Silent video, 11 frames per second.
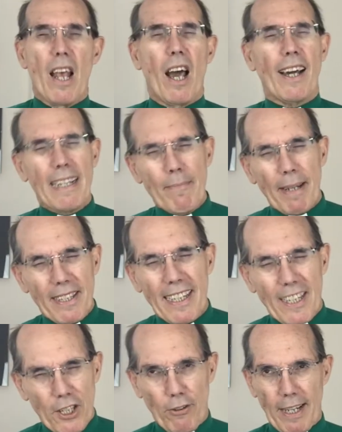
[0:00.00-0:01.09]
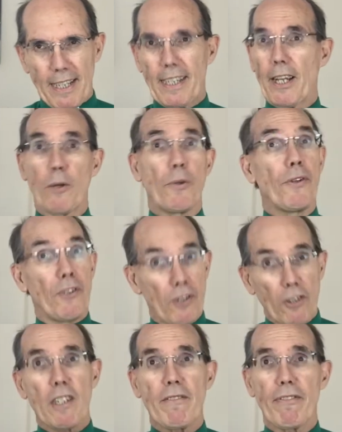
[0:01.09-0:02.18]
I can best illustrate it though,
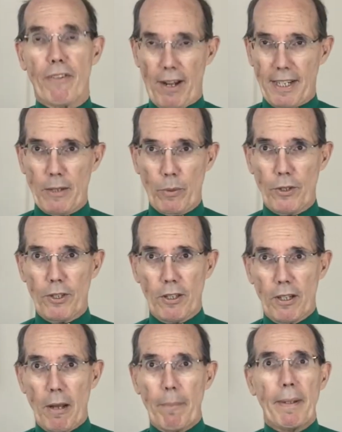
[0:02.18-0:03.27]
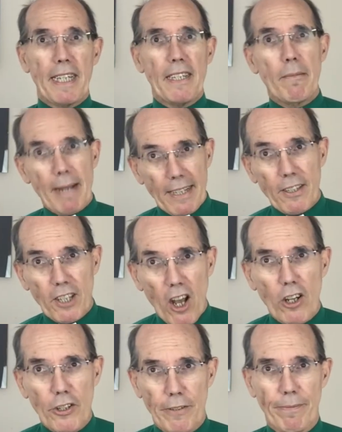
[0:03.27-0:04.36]
not in Friday Woods, but in the manse
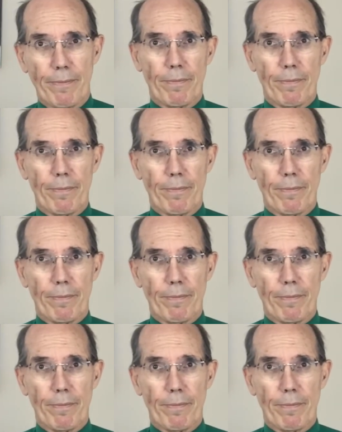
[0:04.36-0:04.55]
garden.